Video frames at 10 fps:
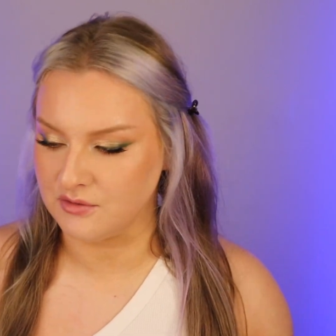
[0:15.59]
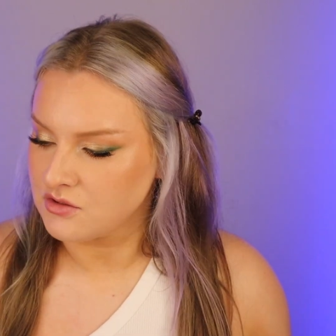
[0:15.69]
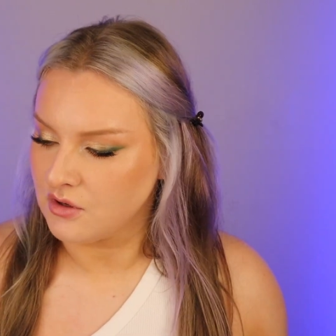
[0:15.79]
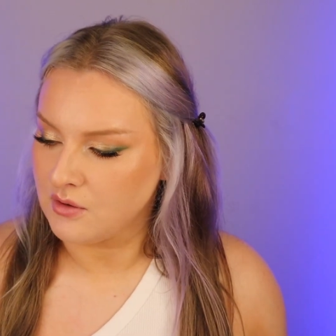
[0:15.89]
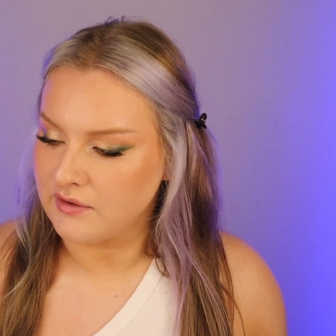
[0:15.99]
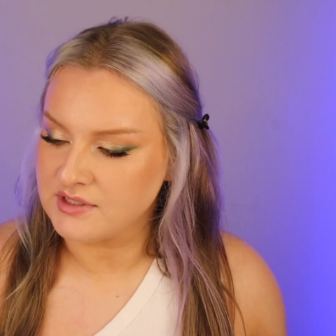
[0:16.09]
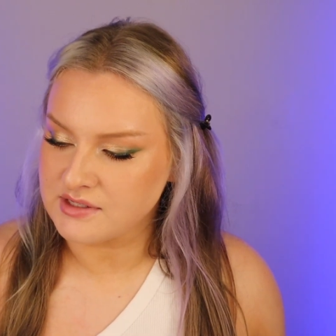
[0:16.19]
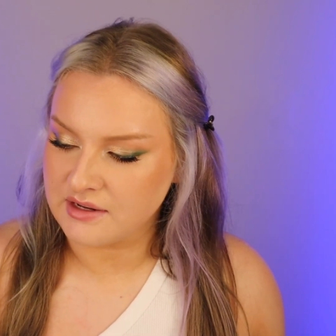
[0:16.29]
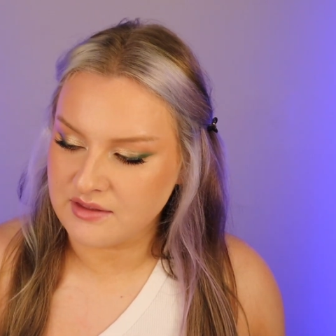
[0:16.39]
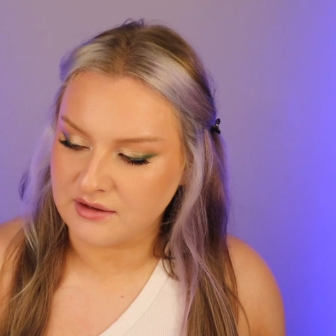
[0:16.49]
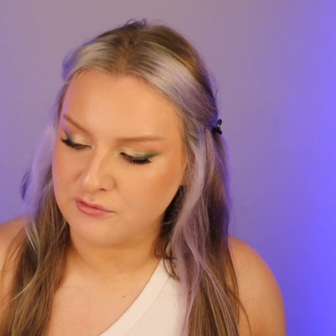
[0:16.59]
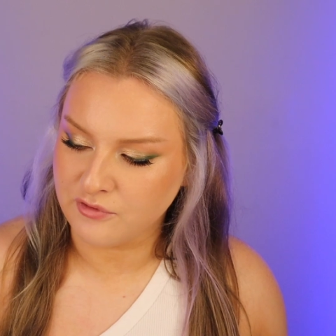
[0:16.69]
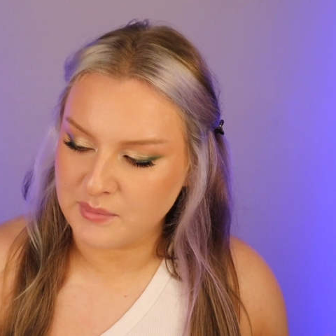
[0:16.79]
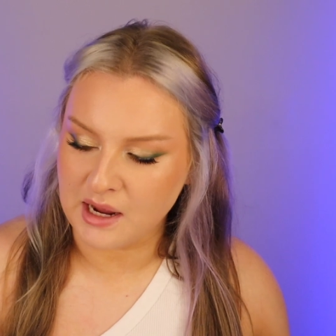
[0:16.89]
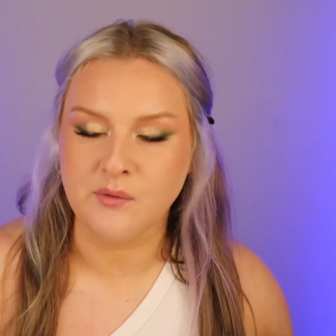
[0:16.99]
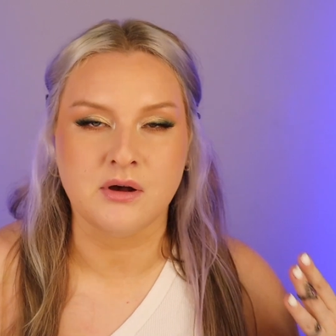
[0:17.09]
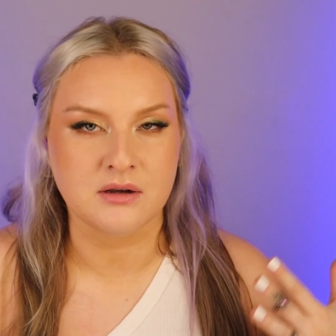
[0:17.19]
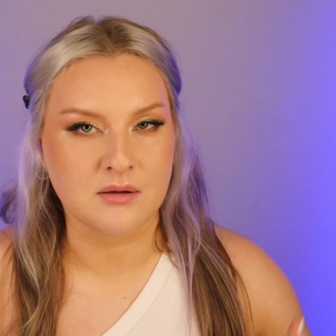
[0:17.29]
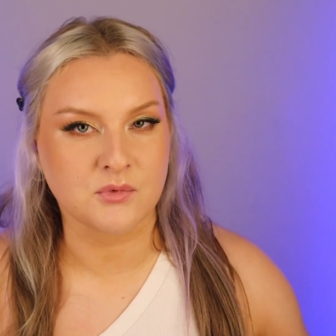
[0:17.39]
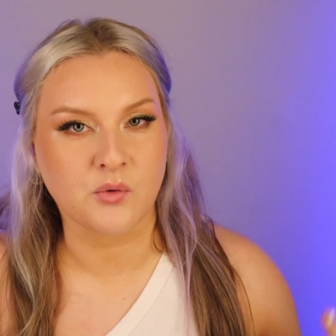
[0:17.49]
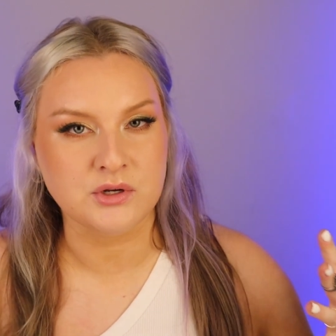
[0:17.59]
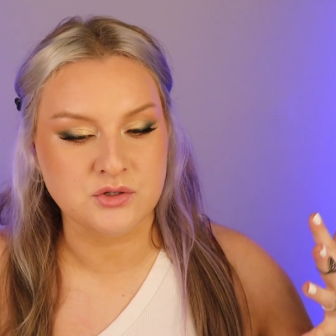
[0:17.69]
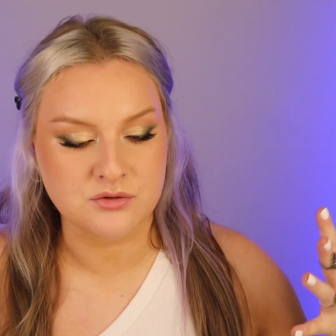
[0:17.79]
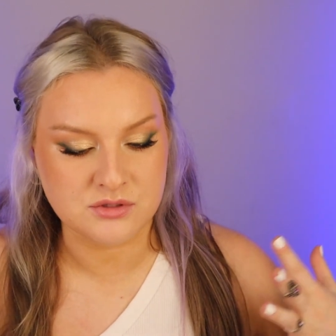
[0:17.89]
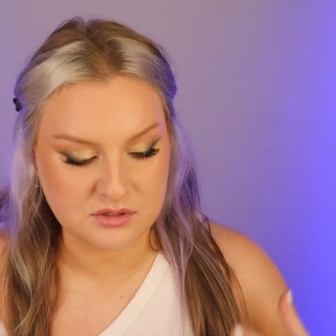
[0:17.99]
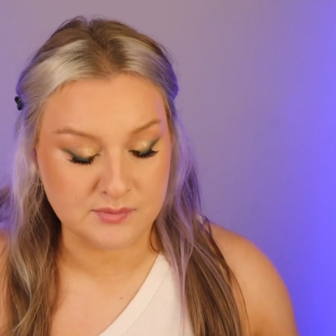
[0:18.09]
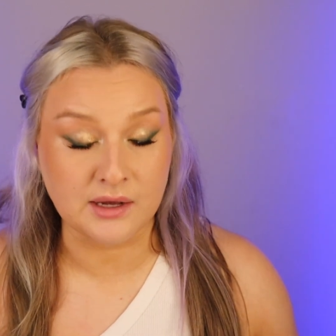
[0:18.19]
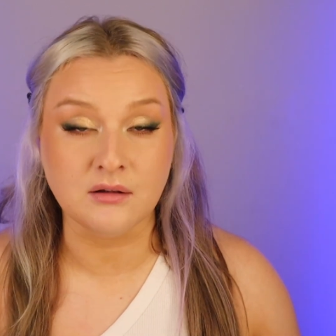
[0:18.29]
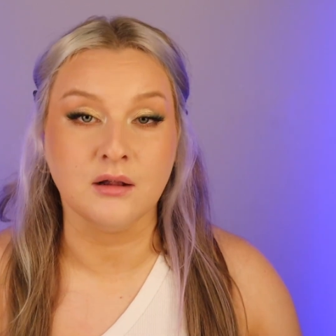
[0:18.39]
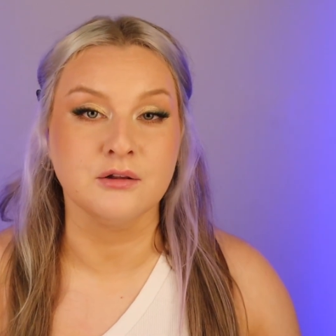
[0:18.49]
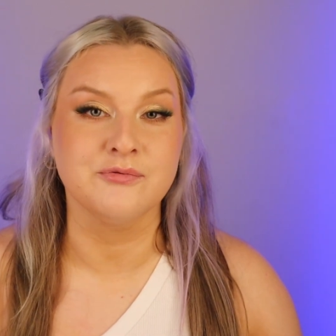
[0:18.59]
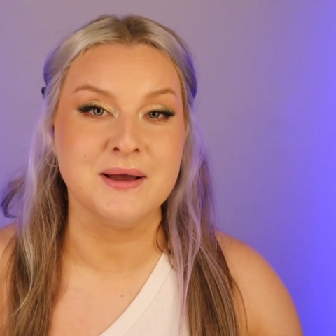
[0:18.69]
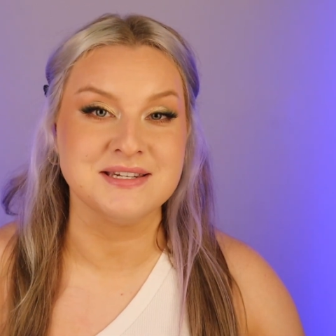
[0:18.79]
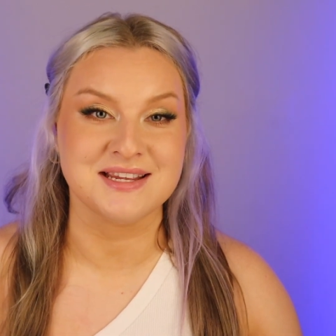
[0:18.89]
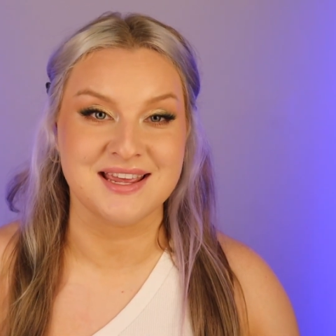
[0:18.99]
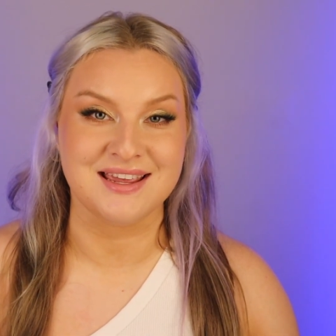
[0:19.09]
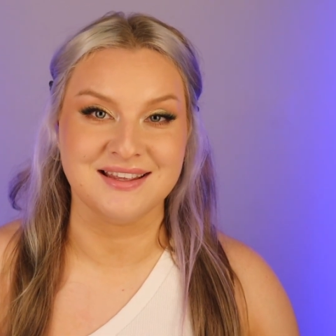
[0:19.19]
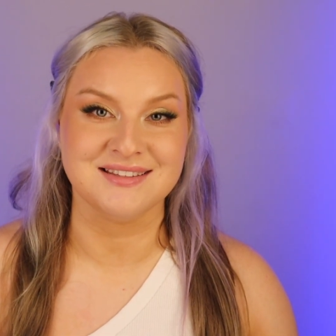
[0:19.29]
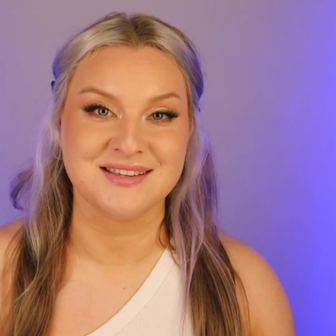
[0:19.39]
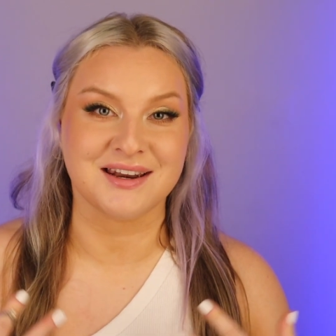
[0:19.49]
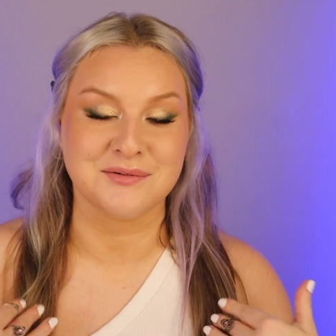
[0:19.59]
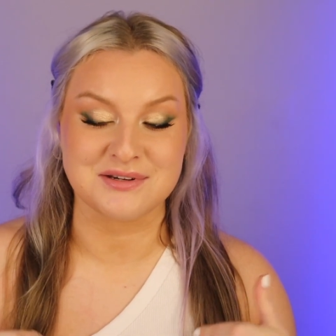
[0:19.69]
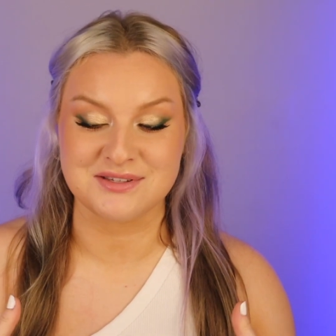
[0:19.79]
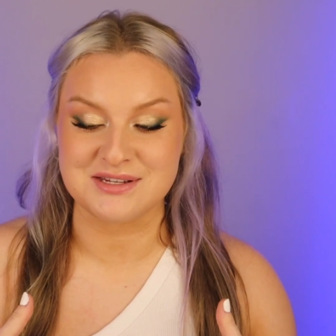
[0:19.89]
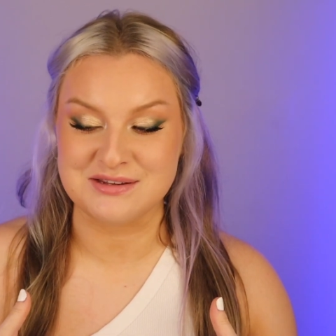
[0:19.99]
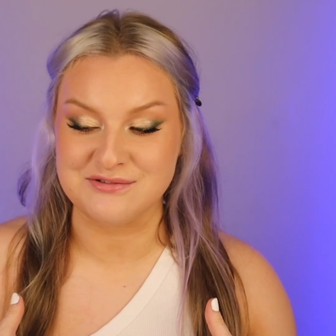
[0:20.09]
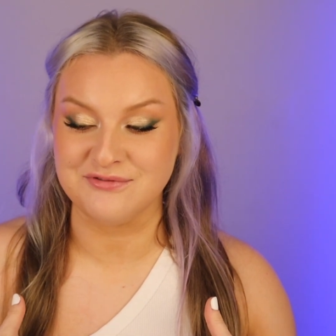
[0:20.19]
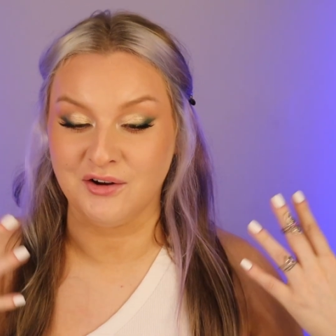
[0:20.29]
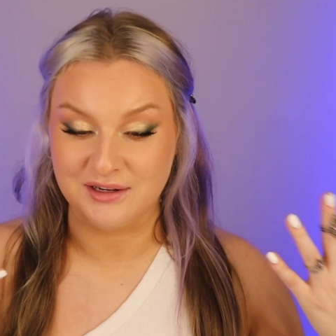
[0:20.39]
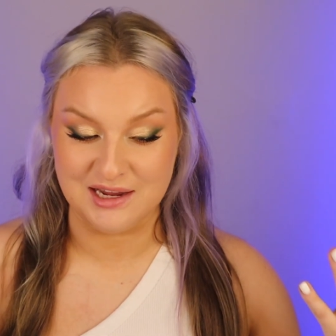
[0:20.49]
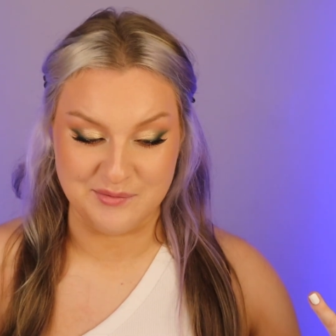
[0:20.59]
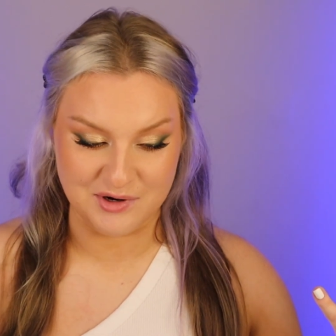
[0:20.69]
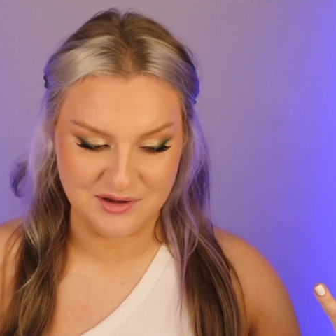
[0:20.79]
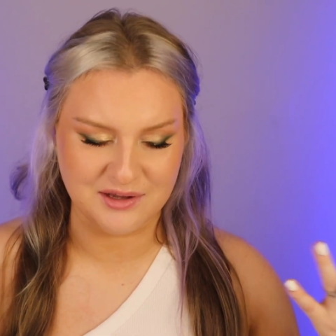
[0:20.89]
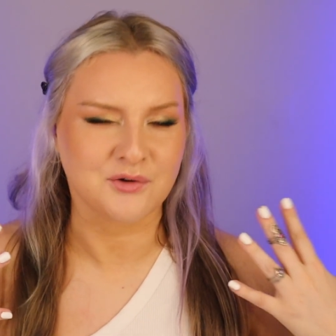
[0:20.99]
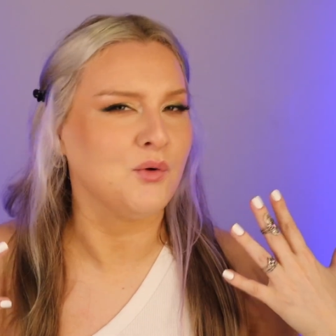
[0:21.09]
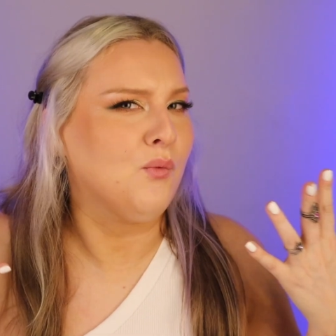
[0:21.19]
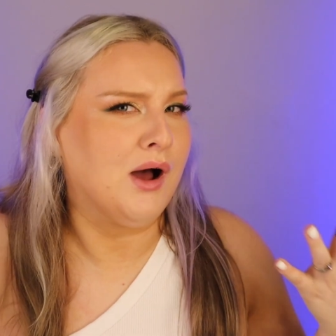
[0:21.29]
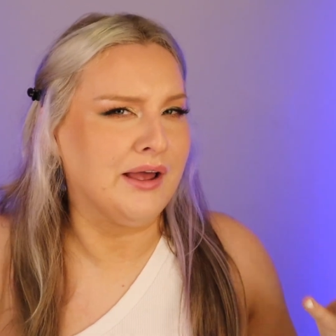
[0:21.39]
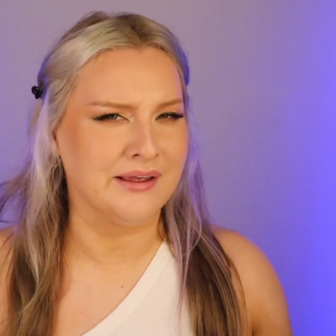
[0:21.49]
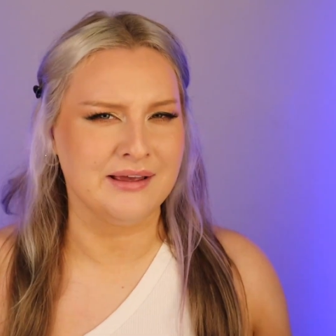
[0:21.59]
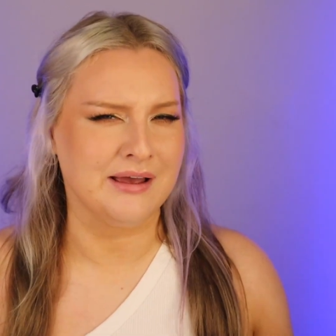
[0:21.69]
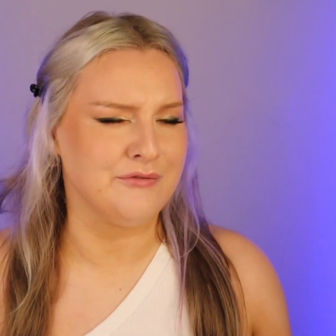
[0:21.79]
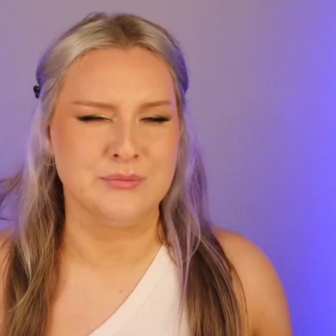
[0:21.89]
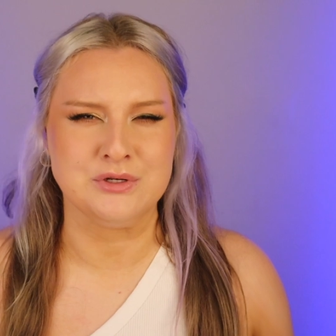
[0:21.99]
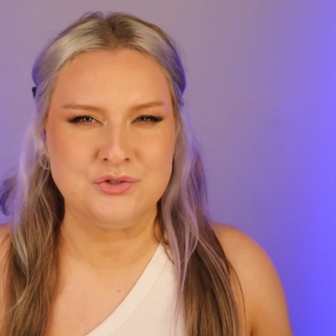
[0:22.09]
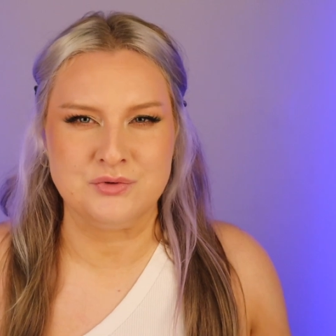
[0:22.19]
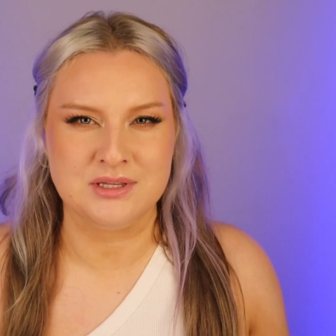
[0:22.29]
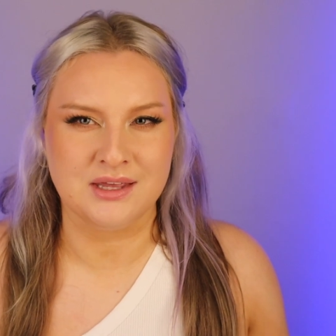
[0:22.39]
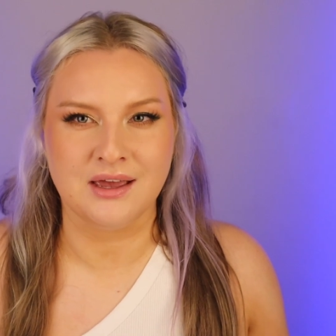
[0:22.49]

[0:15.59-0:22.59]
So I've decided that from now on, I'm going to smell all of my decants that I receive on camera. I don't know why I haven't been doing that.